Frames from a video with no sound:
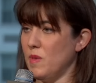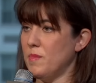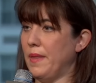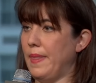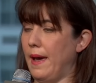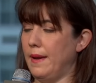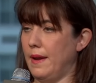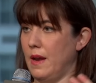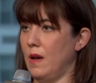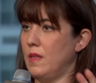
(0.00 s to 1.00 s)
me about that
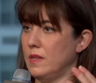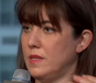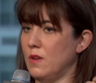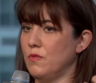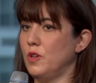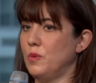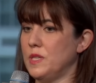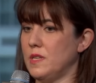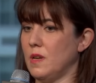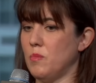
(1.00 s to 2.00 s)
and how that's
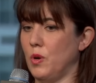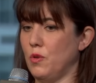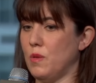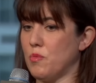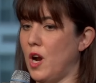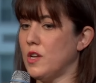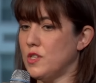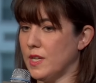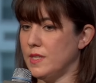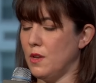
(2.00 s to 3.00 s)
influencing both the
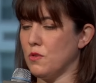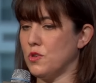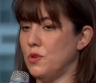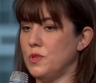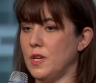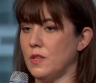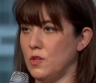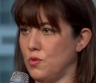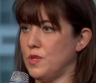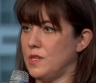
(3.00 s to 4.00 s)
projects that you're choosing and the
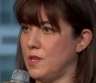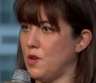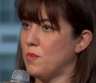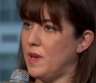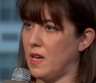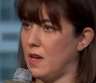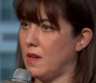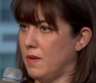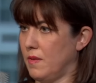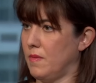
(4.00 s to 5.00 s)
choices that you're
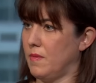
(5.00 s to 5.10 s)
making